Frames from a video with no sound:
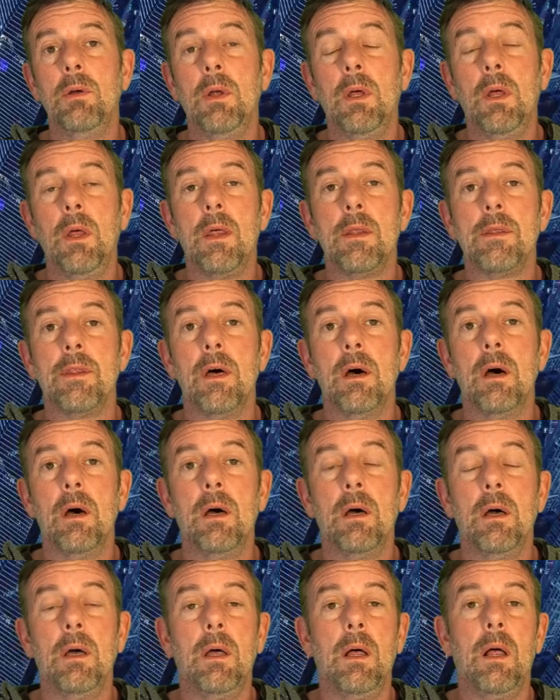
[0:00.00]
that
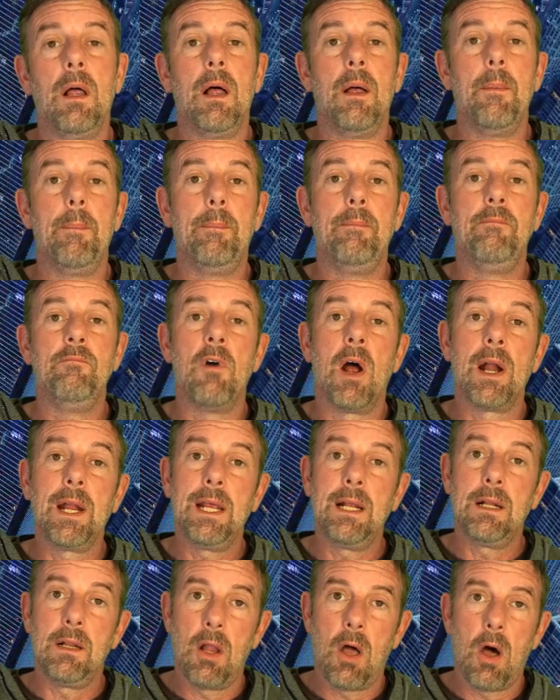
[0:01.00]
running
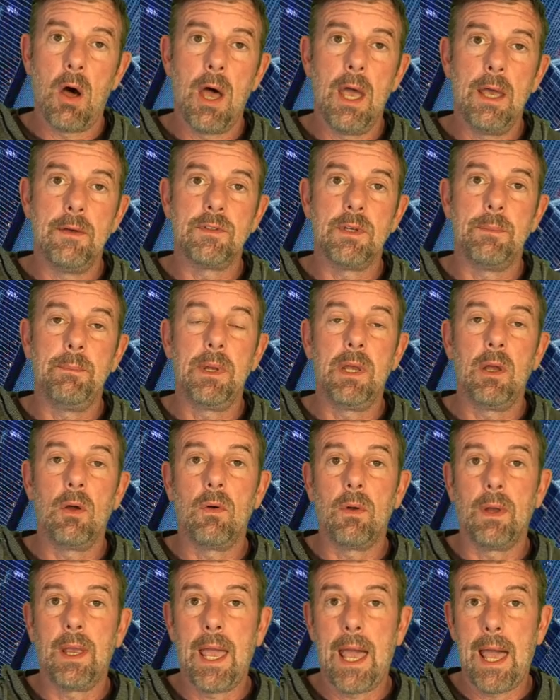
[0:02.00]
lives and being on
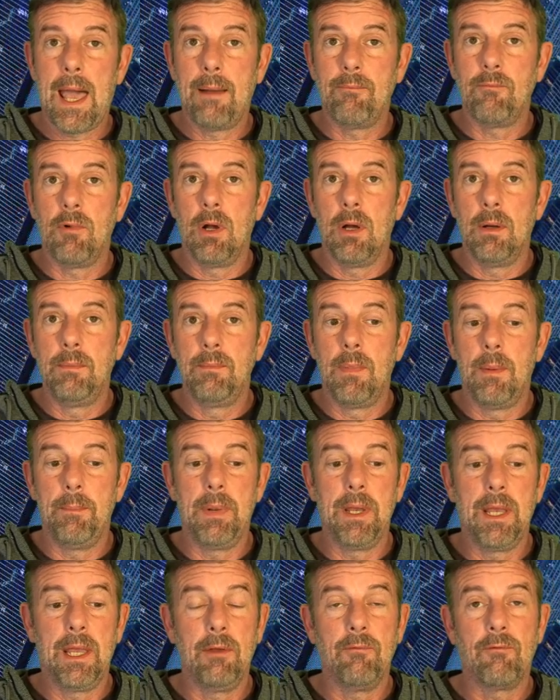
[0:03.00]
camera and
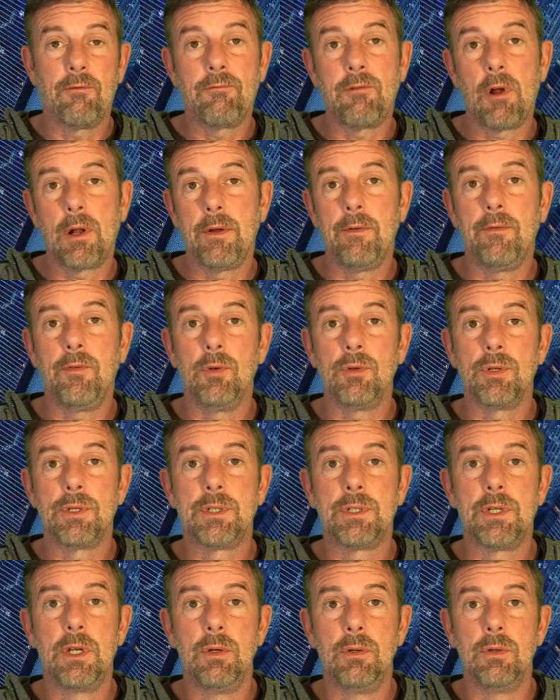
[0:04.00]
being in front of your
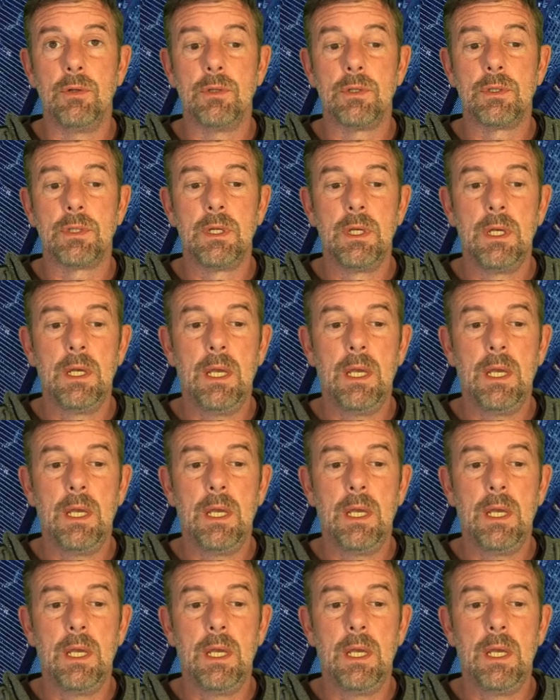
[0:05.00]
students